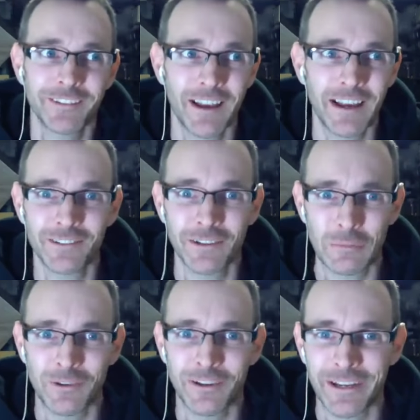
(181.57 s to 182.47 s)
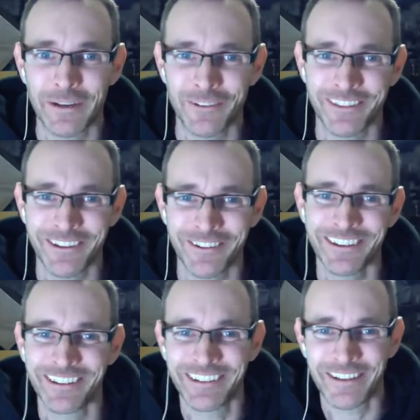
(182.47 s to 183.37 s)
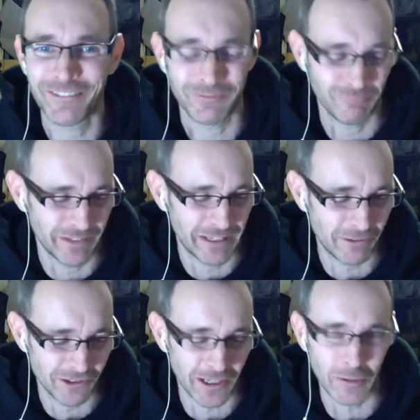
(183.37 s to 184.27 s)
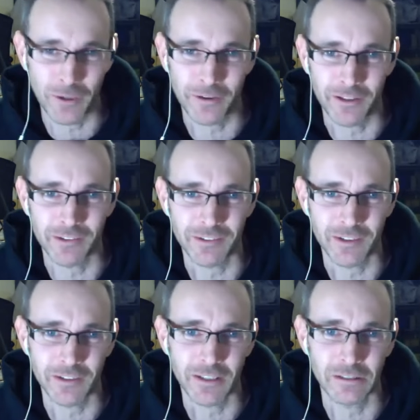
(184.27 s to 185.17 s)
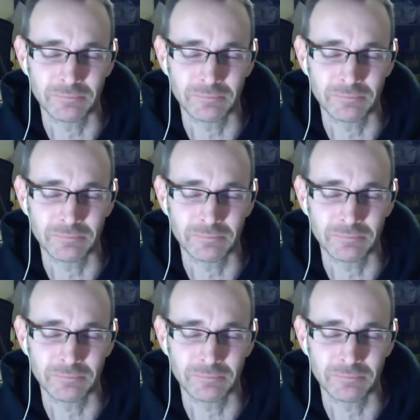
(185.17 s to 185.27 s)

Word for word: had to communicate with you and have a have a chat about it. So yeah,